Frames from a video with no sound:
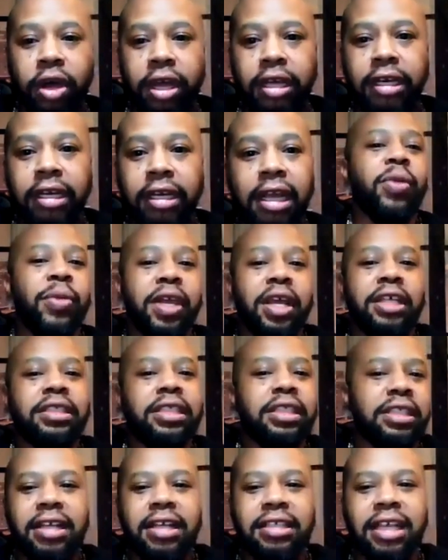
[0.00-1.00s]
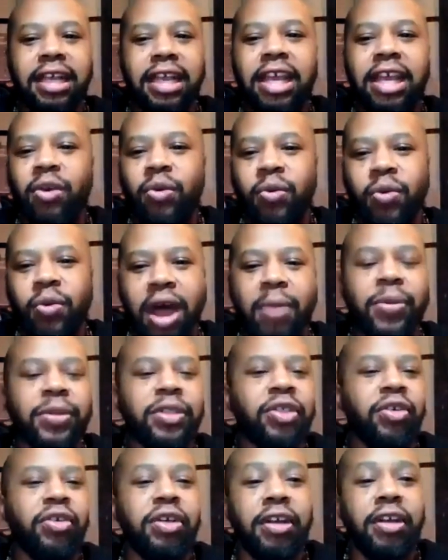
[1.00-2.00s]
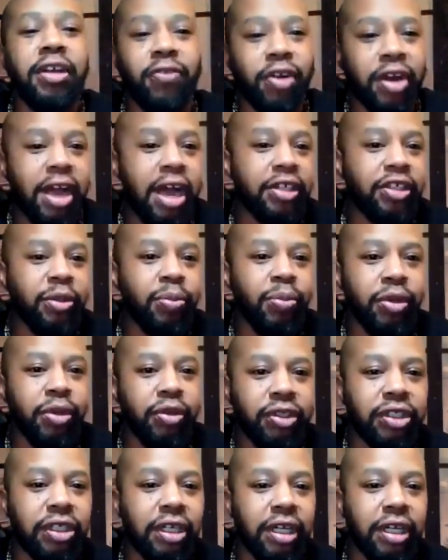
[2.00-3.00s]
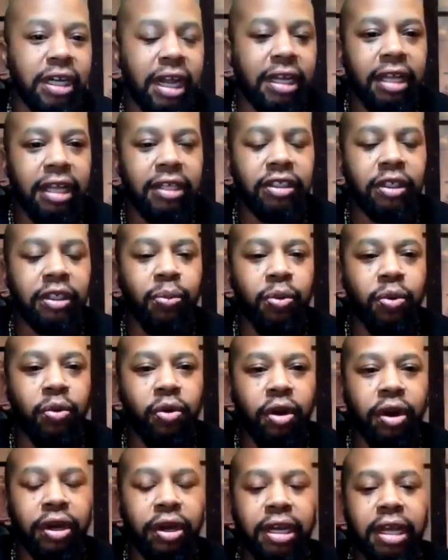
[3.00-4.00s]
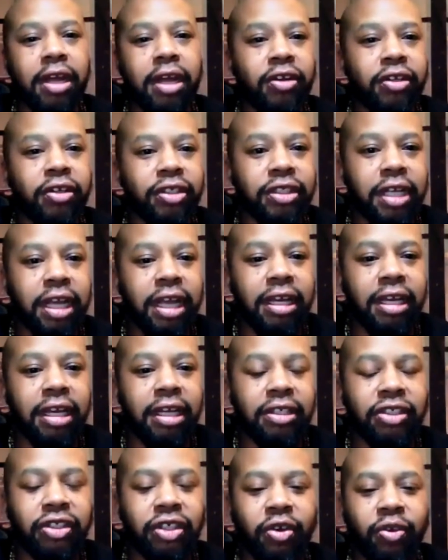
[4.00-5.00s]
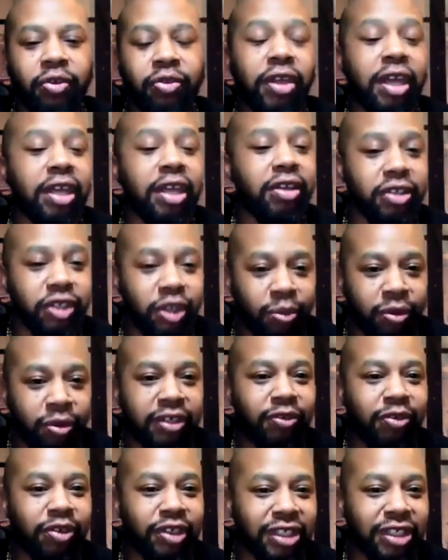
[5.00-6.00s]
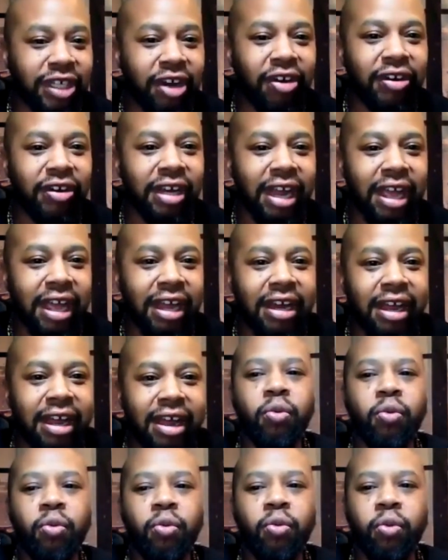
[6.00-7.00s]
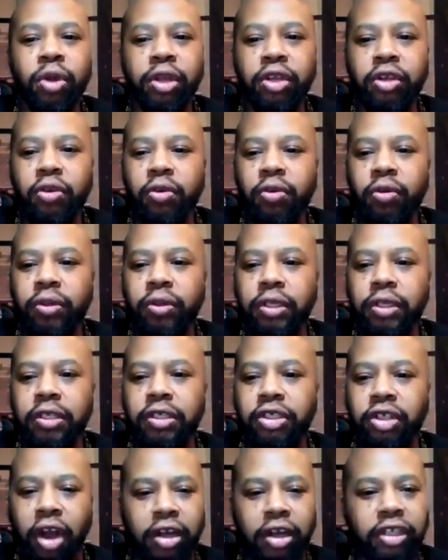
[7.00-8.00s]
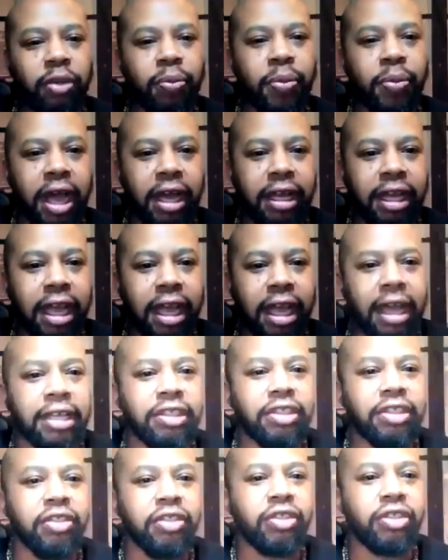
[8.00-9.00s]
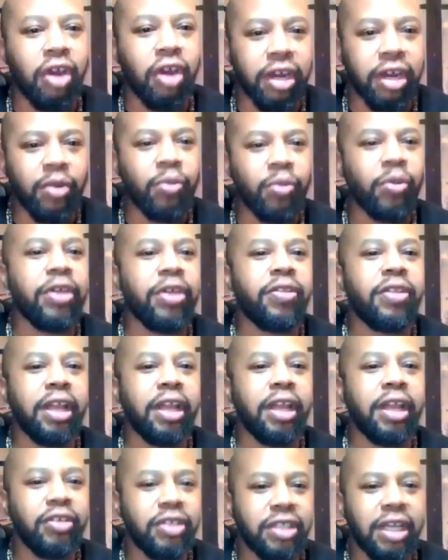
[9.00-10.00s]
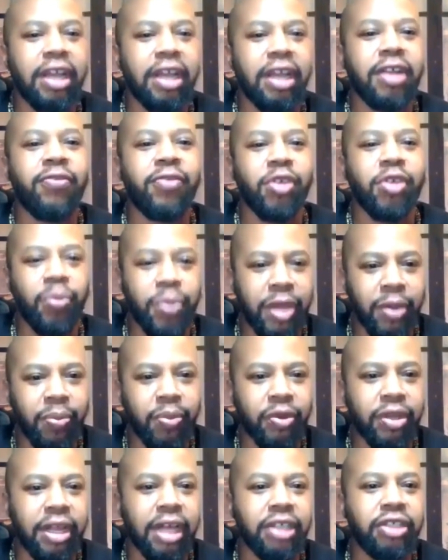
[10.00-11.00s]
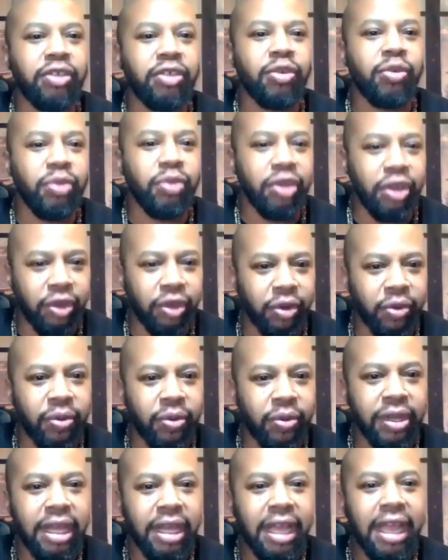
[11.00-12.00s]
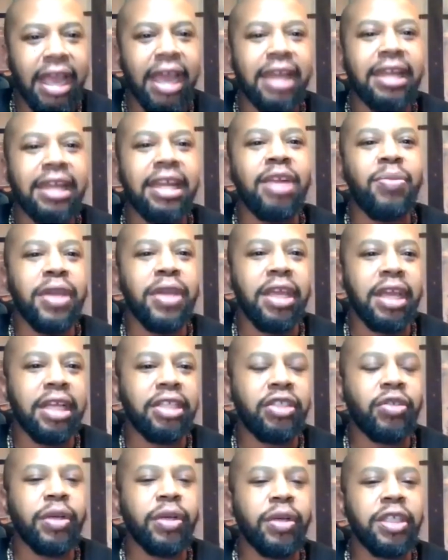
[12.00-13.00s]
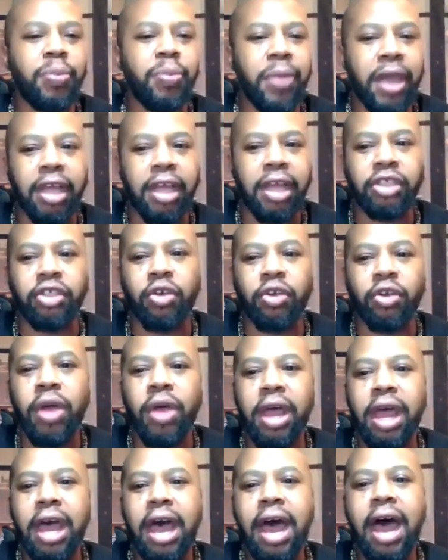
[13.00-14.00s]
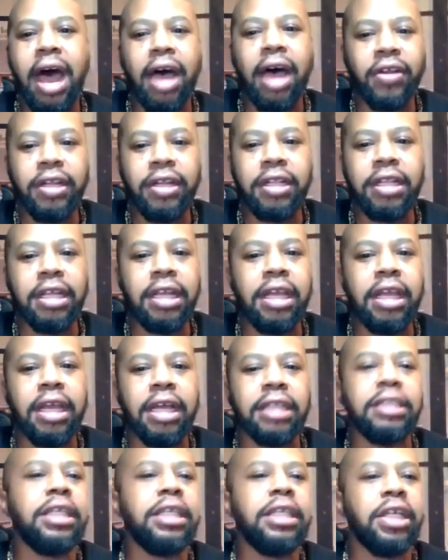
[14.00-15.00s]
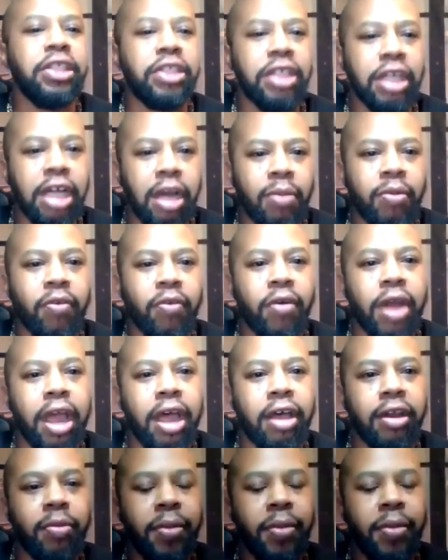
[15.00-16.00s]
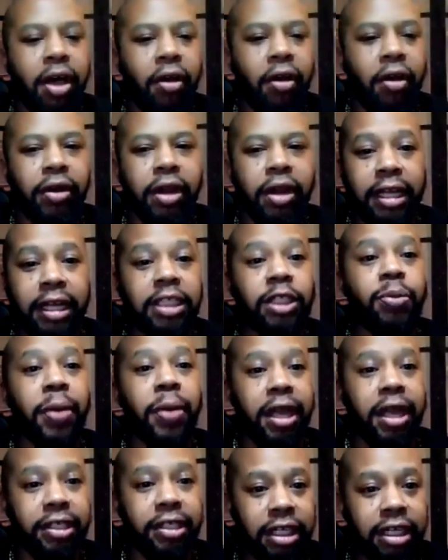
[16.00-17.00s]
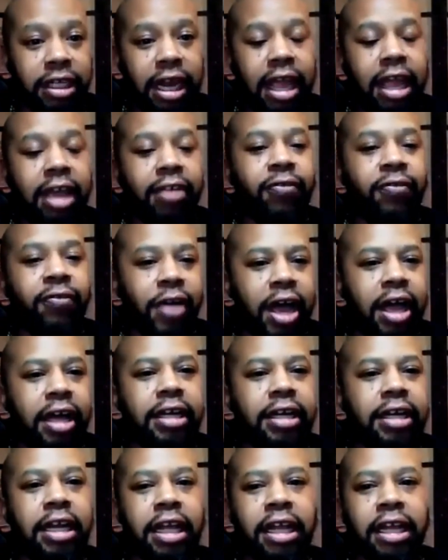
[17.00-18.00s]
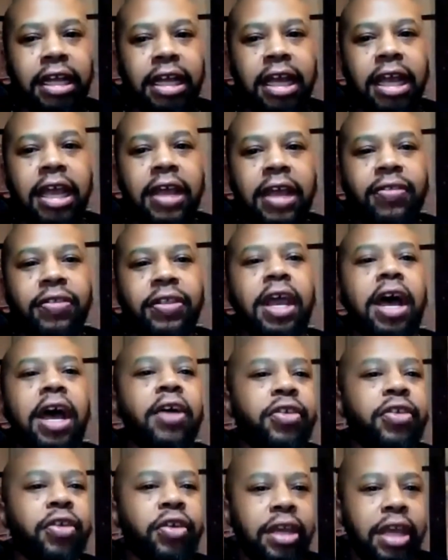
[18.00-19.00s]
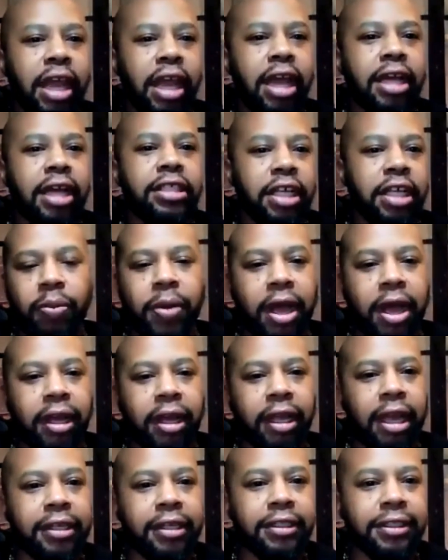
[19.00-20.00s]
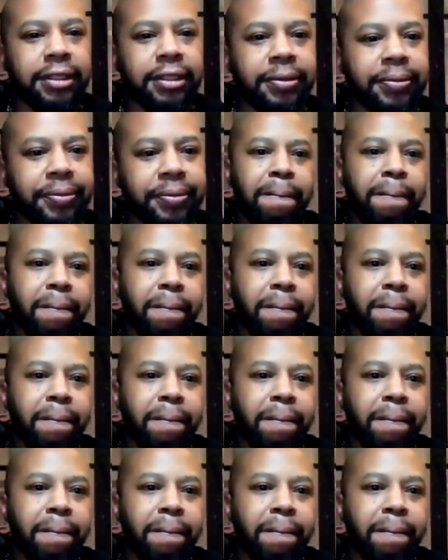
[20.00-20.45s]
One, because it's an equal opportunity for contribution and support and understanding. So thank you so much for sharing that. When you started your podcast, you started with, like you said, a few people that you knew, and then it began to expand. So how did the intention come around about expansion and finding the other guests on your podcast?